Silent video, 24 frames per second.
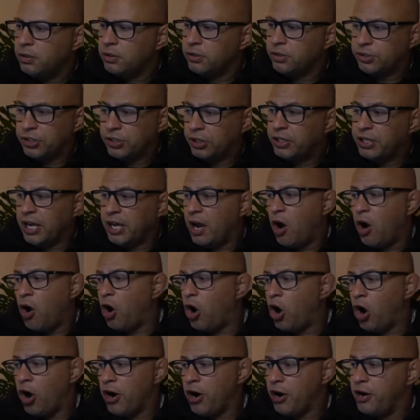So yeah,
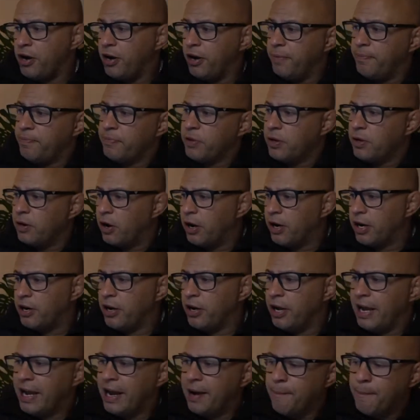I don't know. I don't
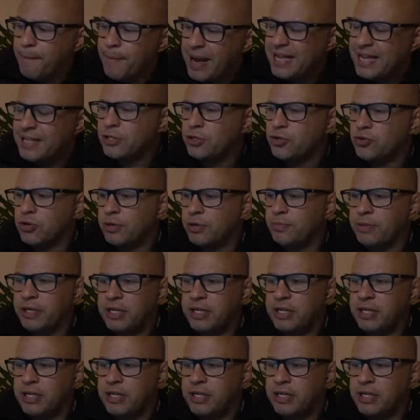know how mainstream